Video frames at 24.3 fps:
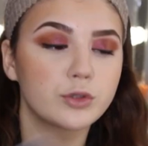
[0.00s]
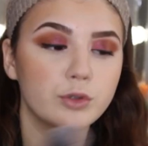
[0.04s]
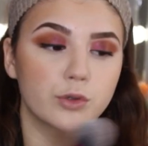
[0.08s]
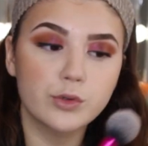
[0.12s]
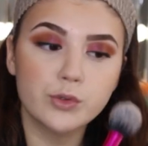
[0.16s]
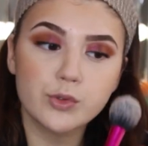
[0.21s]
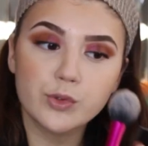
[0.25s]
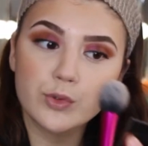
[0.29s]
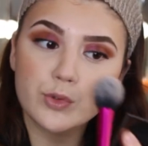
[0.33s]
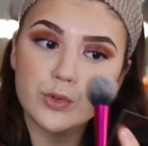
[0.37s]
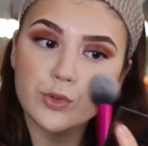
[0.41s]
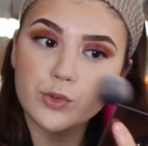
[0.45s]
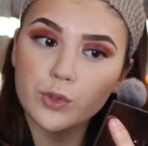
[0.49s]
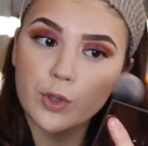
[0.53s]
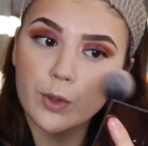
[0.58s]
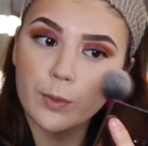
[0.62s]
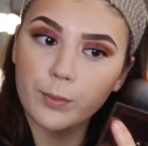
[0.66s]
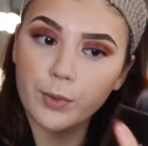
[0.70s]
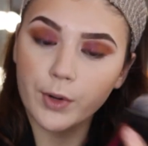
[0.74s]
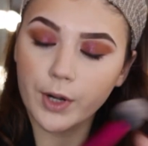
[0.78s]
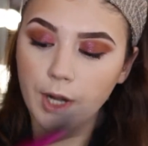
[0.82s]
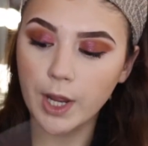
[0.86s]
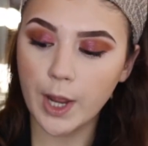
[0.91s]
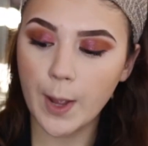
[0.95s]
It looks
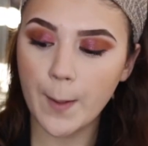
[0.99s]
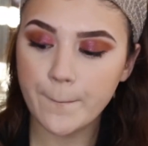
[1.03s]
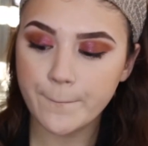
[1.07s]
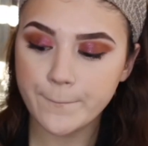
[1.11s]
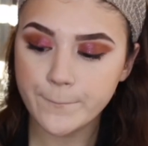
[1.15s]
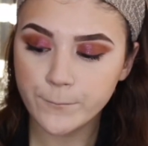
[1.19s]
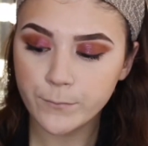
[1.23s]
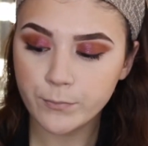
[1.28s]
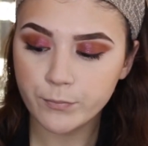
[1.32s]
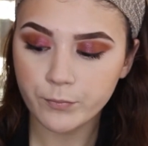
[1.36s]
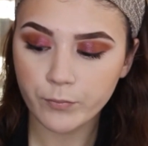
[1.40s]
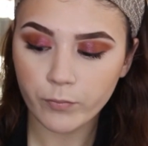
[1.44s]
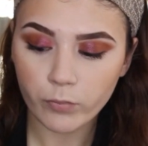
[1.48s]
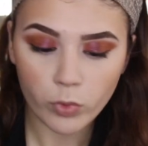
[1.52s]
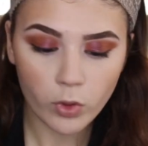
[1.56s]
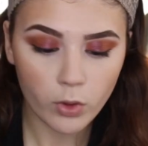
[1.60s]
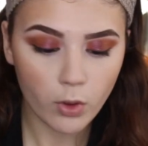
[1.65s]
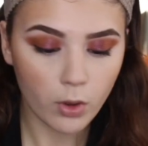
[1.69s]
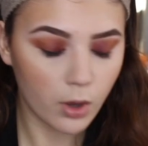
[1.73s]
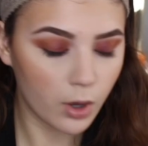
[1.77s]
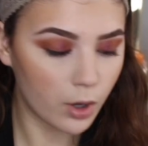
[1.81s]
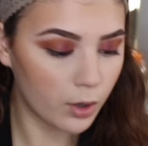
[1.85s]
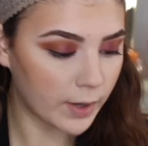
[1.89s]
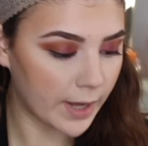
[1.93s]
so pretty.
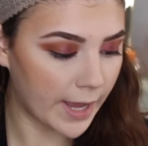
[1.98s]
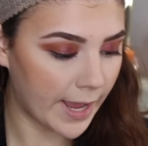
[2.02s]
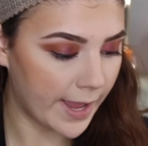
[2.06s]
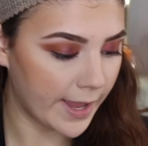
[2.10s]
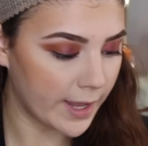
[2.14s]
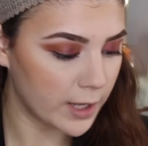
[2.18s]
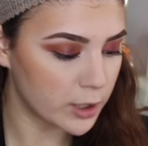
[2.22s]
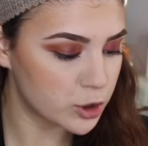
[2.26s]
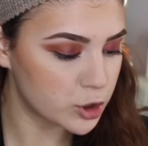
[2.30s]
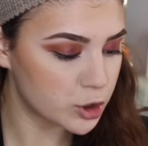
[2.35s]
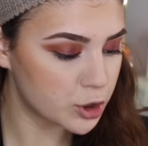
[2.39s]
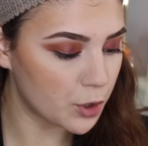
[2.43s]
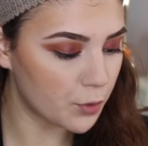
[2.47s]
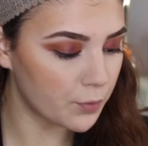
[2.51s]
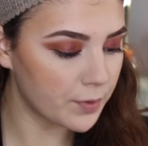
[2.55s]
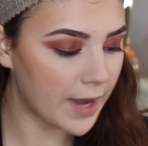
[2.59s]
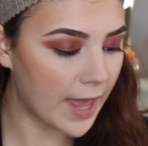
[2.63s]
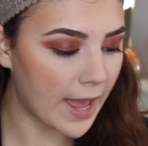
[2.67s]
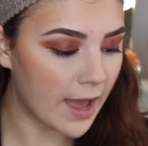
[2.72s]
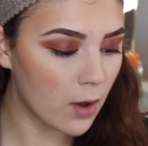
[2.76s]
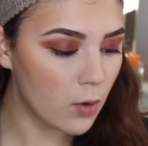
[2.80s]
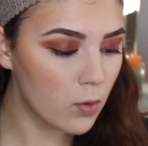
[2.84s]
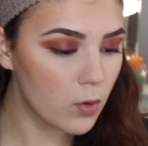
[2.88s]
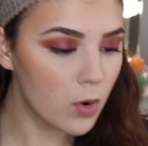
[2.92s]
Okay, so
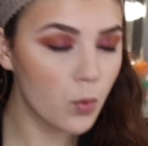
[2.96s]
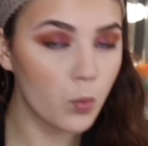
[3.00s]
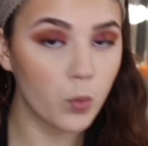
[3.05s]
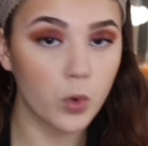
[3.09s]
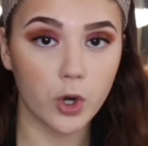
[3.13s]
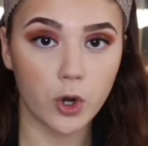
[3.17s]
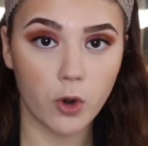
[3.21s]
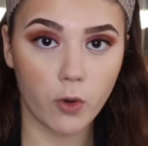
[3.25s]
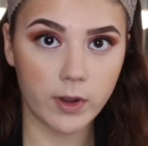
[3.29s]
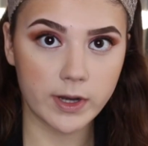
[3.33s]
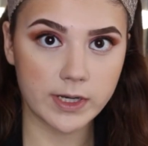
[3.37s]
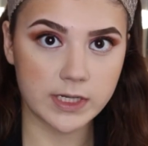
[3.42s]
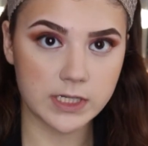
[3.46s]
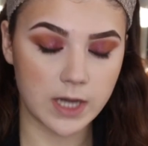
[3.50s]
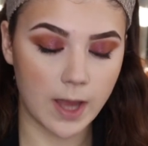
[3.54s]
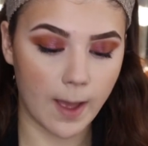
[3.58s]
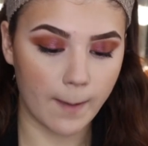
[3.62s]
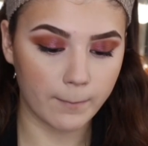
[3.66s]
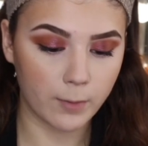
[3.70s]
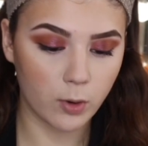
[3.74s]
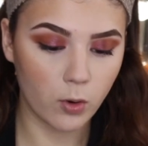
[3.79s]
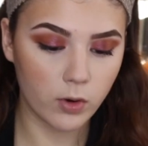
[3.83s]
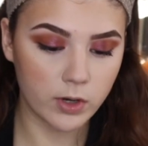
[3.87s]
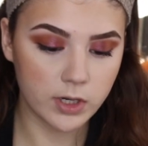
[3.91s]
now we're going,
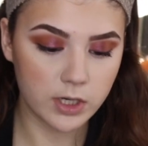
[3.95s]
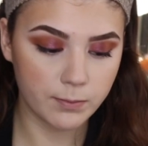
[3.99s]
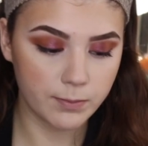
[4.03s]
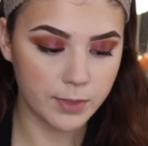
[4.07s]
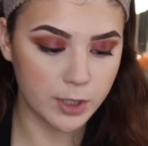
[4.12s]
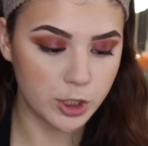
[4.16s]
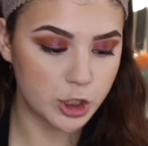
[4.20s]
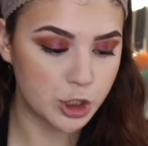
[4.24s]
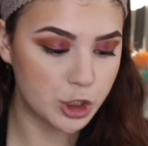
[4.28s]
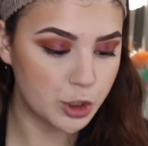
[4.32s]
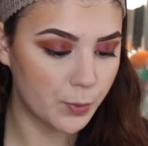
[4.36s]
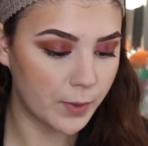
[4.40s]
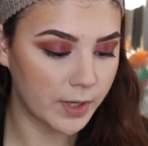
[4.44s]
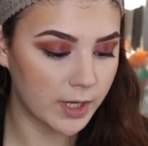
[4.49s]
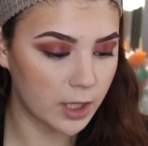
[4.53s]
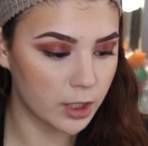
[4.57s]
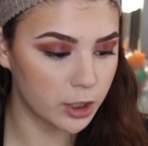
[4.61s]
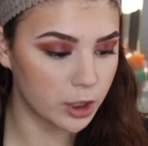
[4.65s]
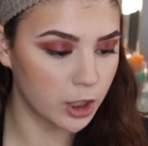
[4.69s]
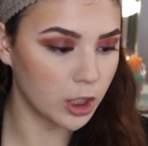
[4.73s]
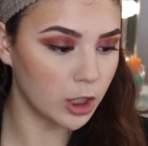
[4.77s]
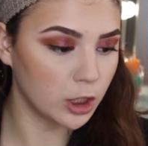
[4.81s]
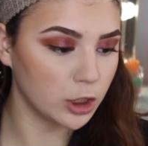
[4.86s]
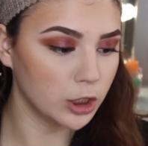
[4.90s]
I'm going to be doing
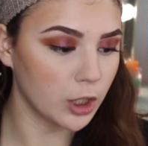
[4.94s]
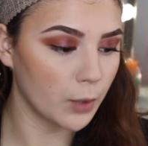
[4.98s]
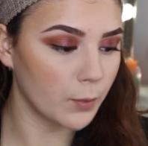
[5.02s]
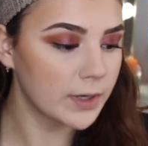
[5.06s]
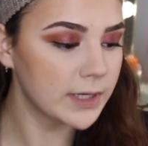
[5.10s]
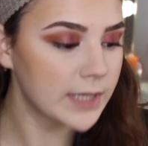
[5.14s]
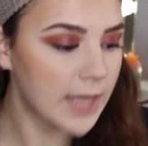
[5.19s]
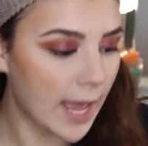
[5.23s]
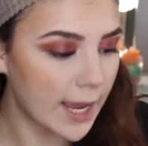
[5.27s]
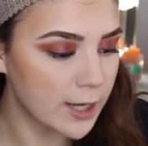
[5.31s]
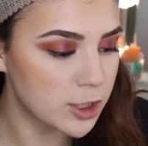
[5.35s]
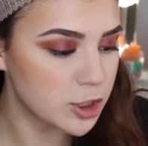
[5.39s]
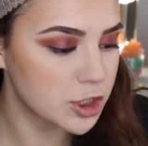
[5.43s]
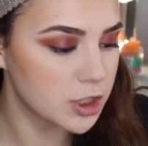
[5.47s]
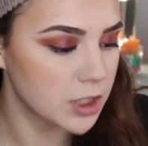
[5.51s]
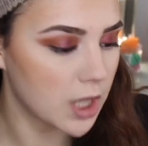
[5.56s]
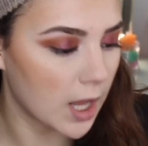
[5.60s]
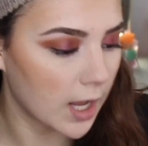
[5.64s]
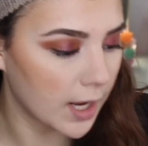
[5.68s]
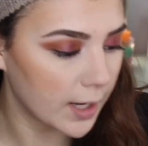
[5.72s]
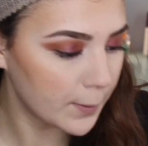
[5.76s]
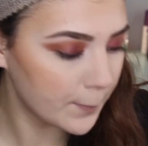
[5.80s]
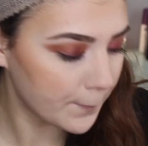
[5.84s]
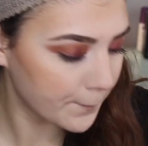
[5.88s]
the lower lash
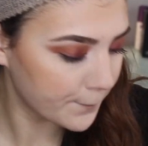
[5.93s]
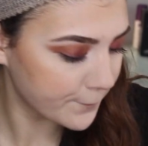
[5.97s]
line.